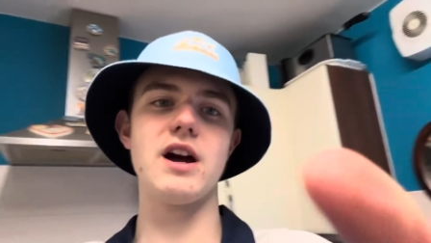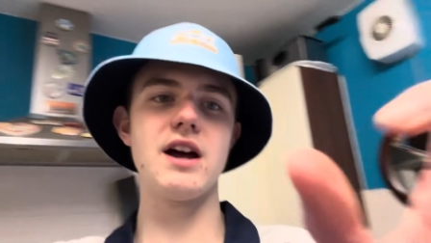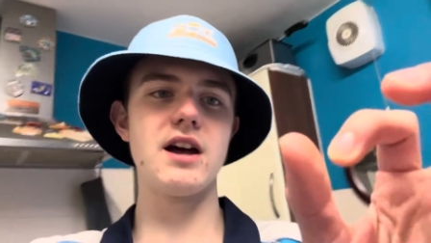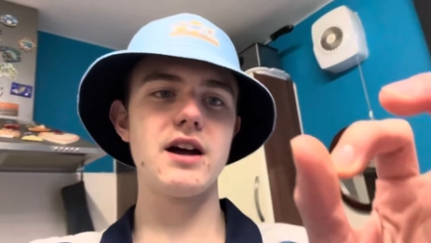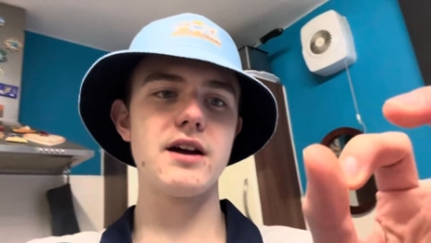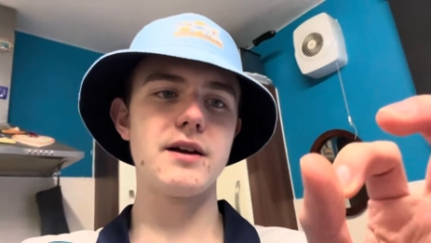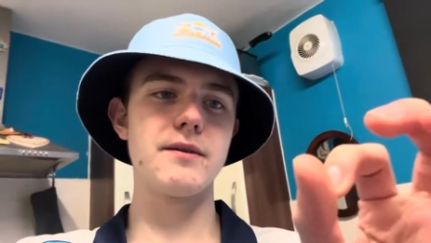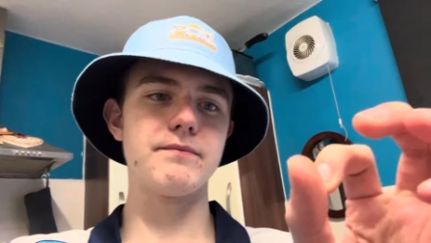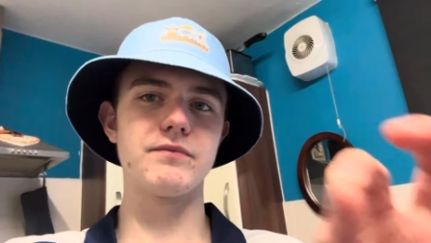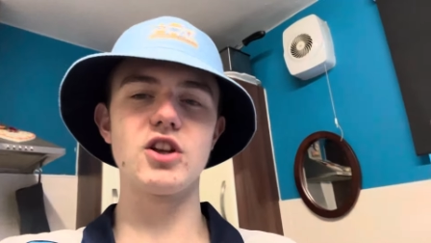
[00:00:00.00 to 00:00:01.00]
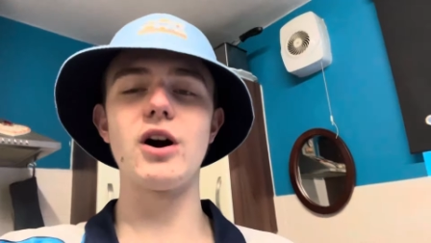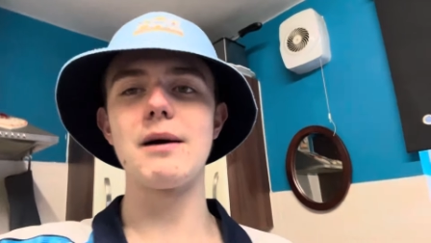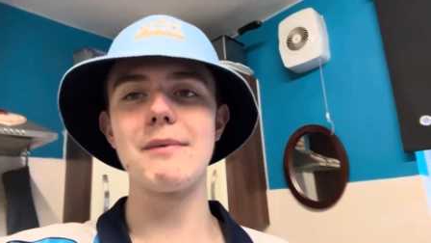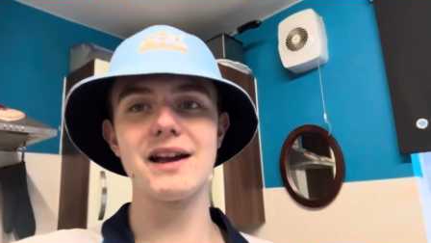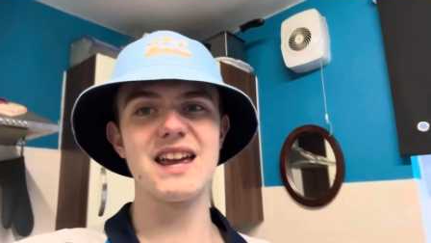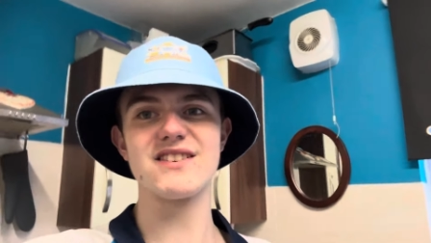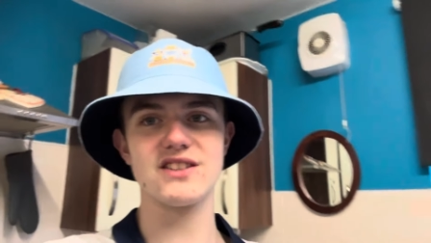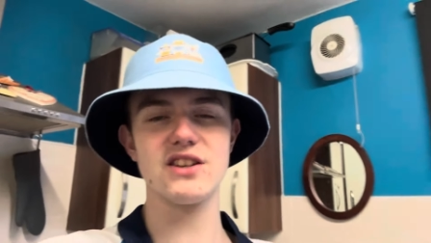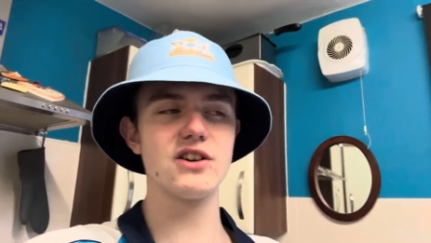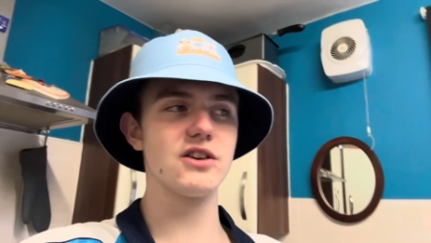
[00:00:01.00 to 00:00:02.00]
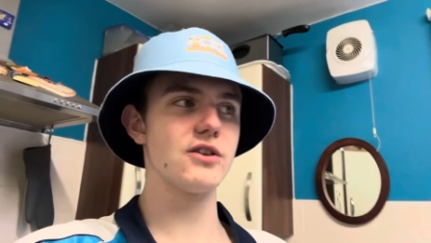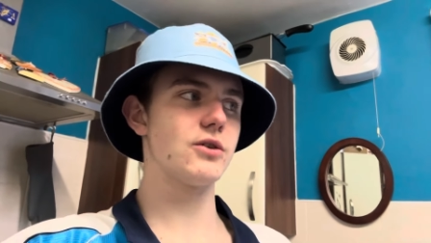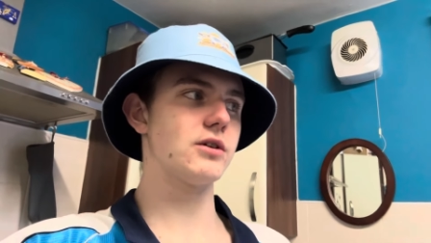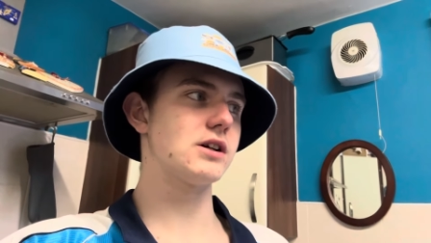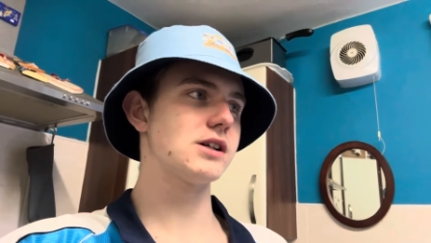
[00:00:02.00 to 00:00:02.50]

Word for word: Um, you know what I might give it to.